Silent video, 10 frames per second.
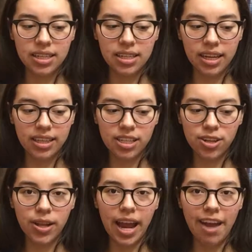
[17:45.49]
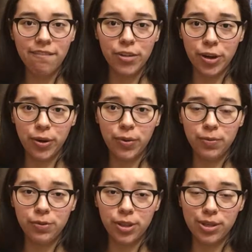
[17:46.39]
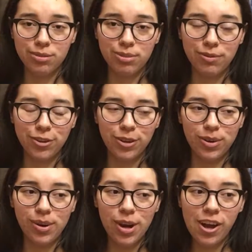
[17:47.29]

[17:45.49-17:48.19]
Like, that's all I have for you for this review.